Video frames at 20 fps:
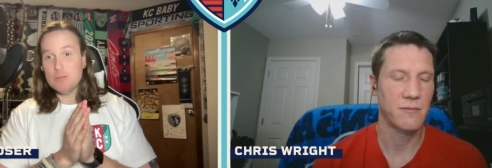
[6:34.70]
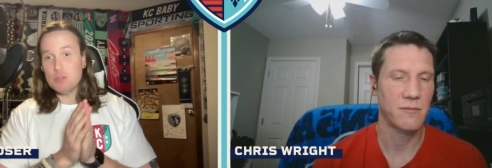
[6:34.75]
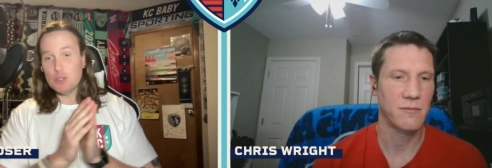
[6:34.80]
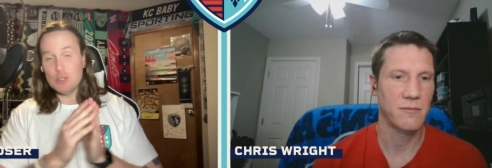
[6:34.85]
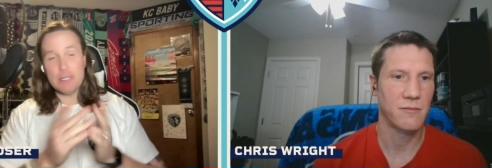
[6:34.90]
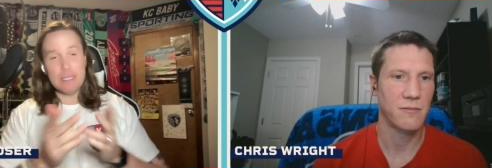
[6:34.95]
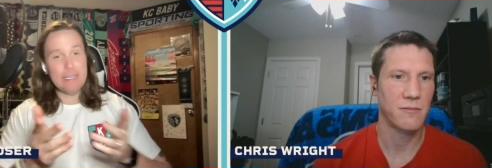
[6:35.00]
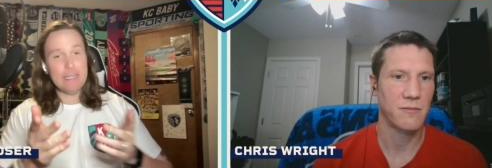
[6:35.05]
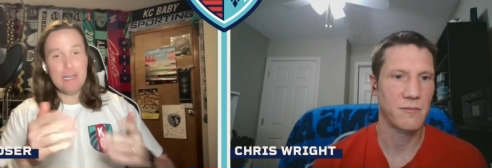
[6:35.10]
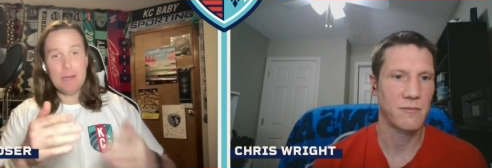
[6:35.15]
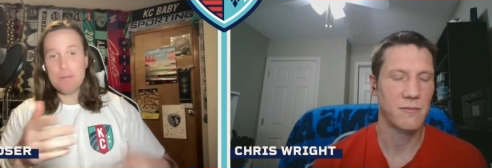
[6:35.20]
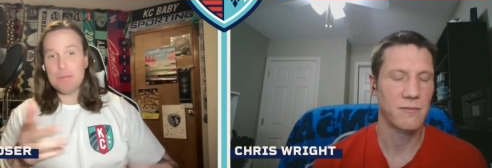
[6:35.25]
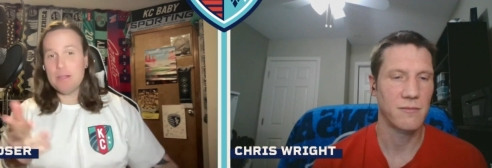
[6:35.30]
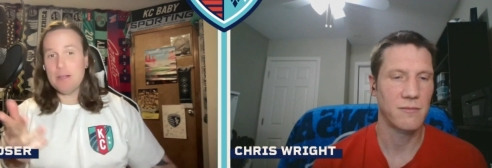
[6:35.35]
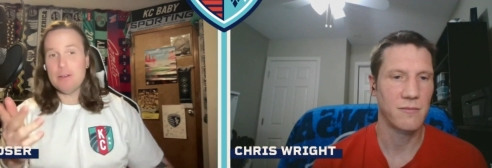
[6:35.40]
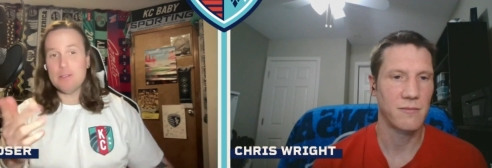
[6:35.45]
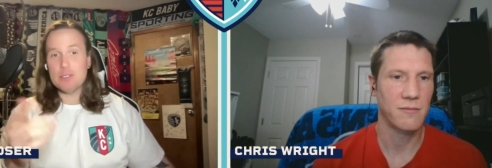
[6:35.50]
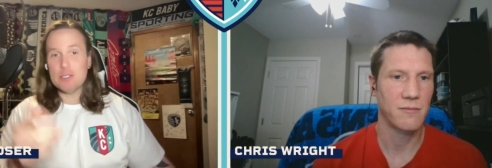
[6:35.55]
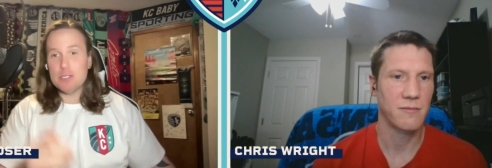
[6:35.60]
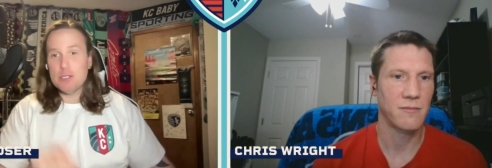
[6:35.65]
Speaker 1: just get it up
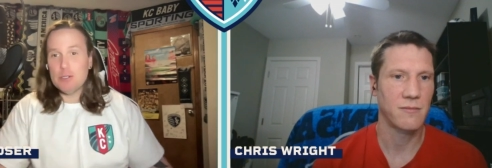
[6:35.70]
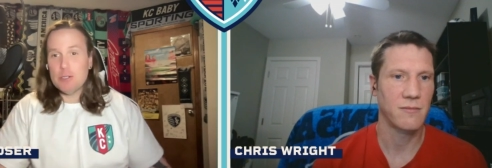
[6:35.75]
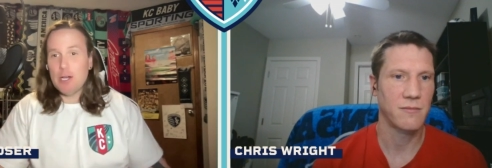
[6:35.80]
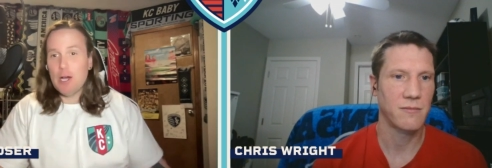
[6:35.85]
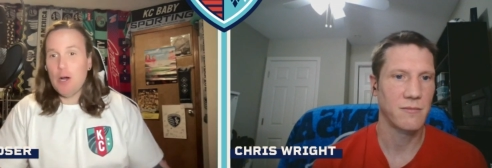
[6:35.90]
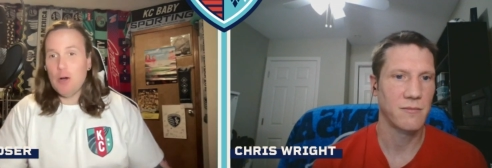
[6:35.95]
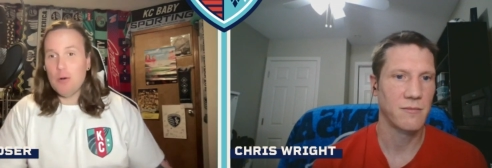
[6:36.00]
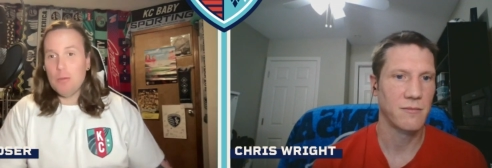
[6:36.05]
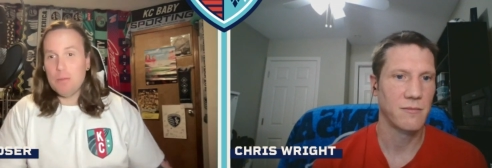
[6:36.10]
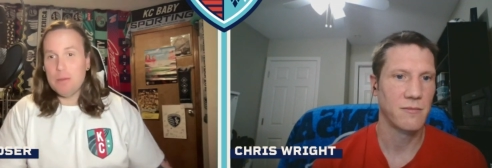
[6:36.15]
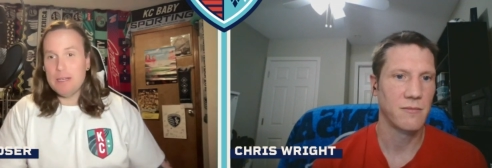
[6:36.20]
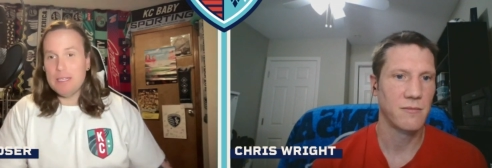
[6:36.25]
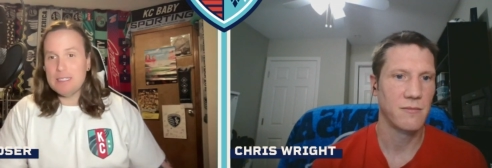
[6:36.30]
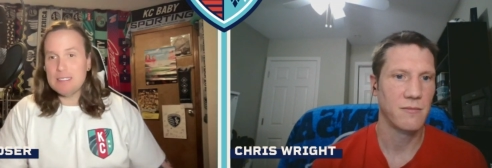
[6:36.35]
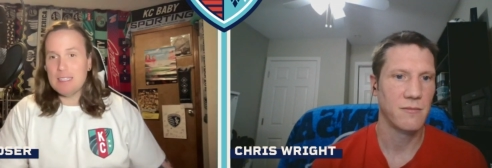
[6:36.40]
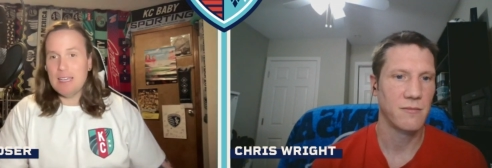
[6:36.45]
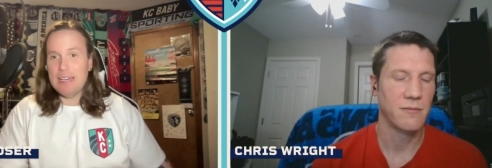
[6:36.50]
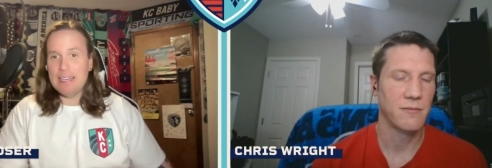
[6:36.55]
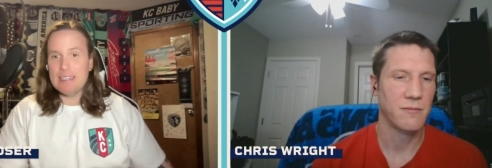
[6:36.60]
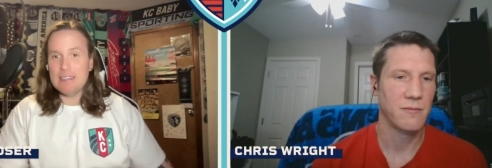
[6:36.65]
there and she'll go. But
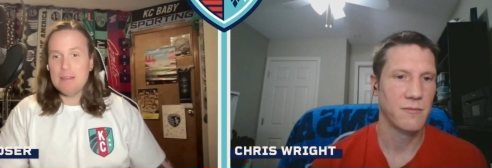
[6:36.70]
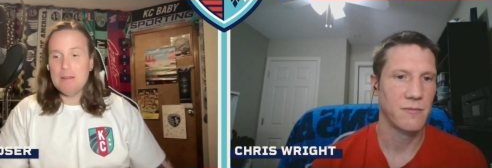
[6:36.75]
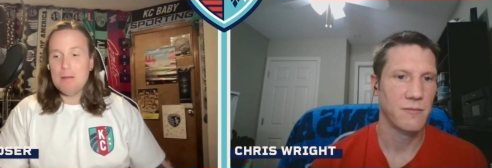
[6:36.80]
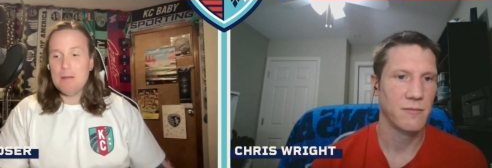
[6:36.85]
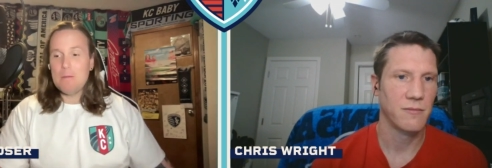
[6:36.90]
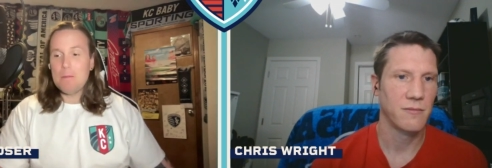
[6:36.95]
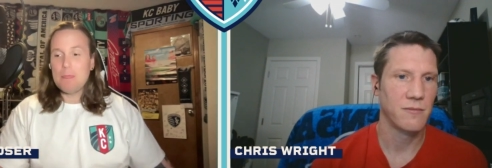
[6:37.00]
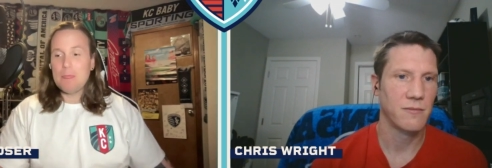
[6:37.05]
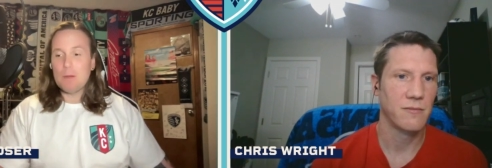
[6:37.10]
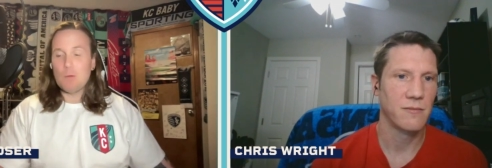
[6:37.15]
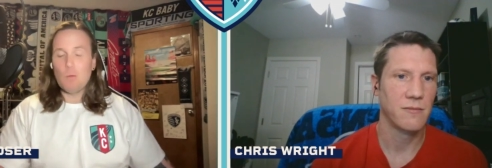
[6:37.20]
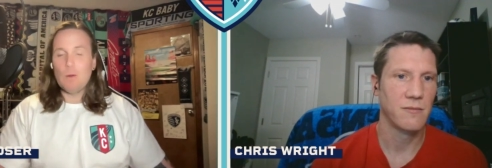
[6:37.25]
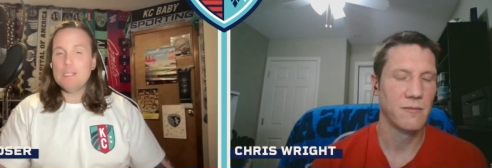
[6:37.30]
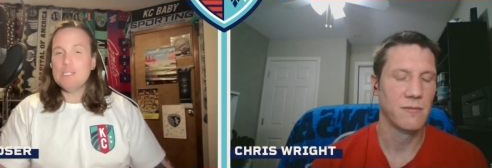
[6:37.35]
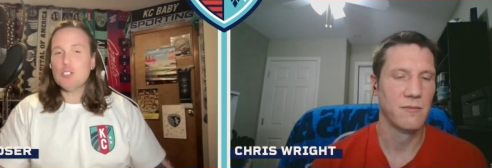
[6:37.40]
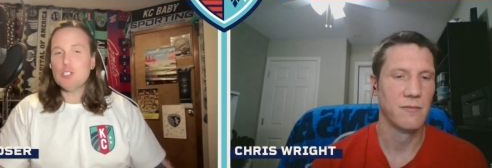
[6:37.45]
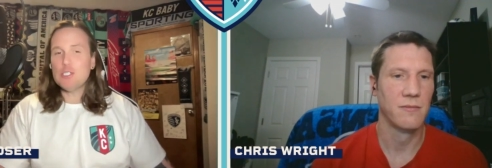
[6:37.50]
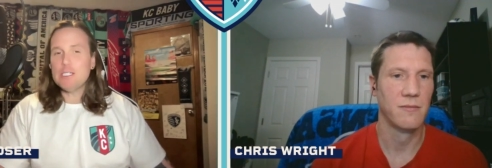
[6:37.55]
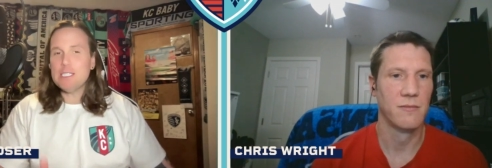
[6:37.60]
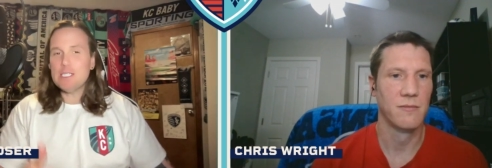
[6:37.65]
it's like
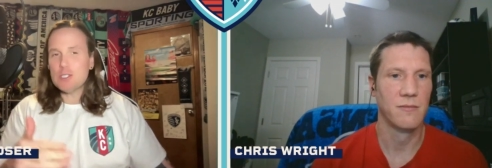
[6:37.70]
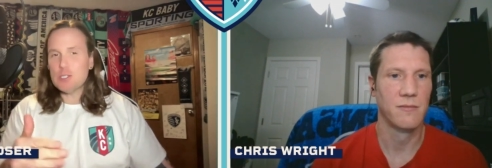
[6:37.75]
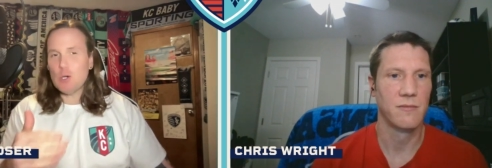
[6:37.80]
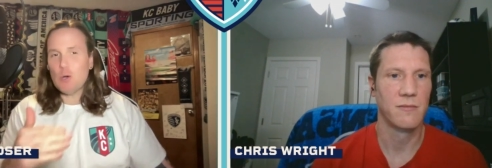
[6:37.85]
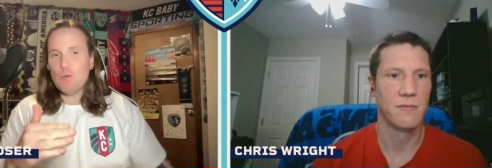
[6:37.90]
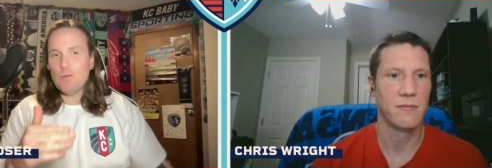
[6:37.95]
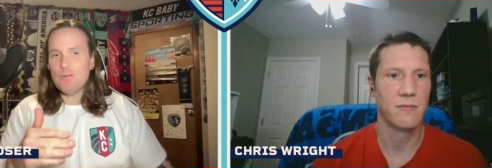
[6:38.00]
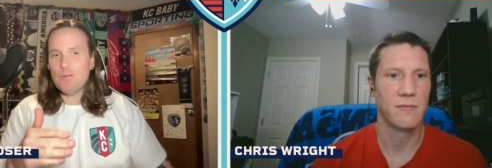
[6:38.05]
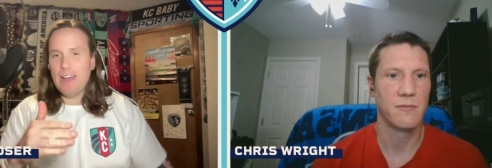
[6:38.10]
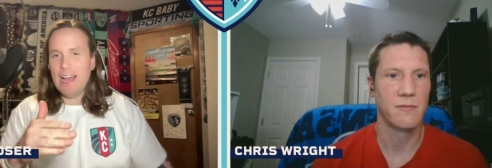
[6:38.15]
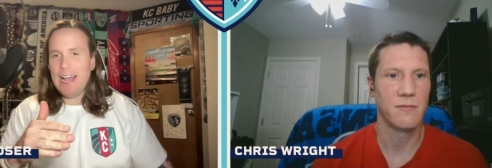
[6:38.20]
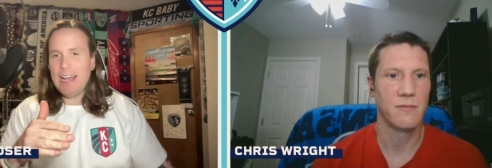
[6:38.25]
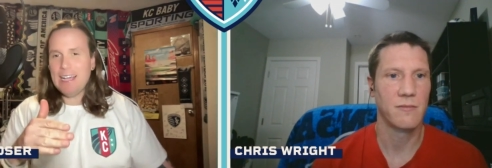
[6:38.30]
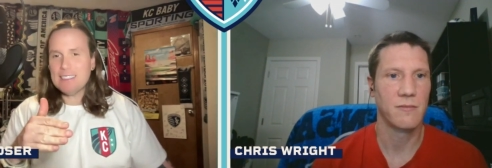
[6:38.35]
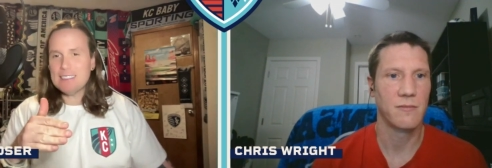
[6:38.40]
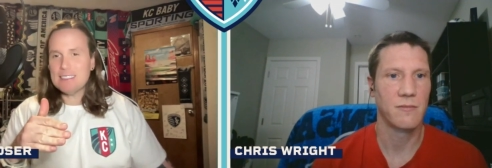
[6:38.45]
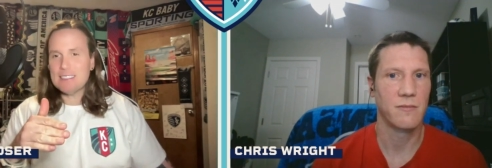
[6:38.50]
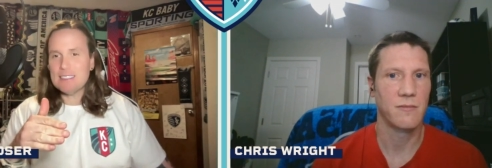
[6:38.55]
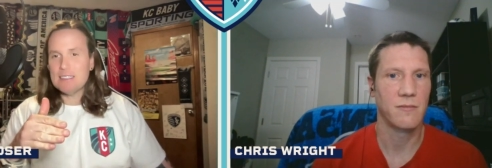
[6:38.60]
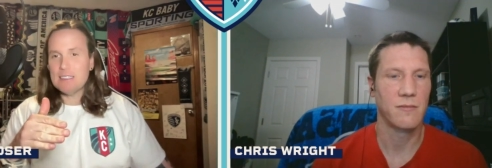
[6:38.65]
when she's so
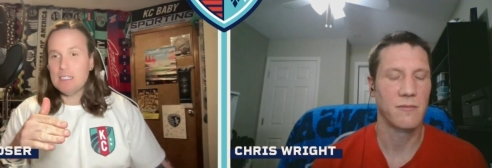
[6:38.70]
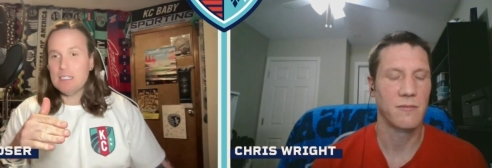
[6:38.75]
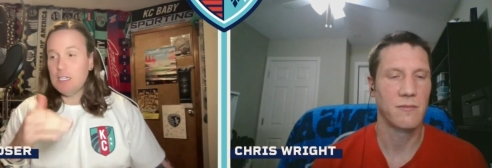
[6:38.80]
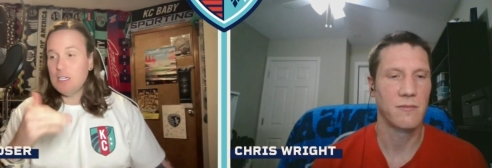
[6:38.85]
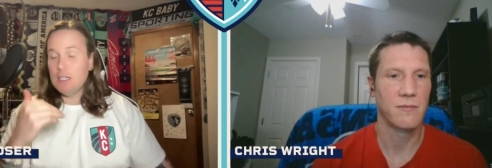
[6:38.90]
fast,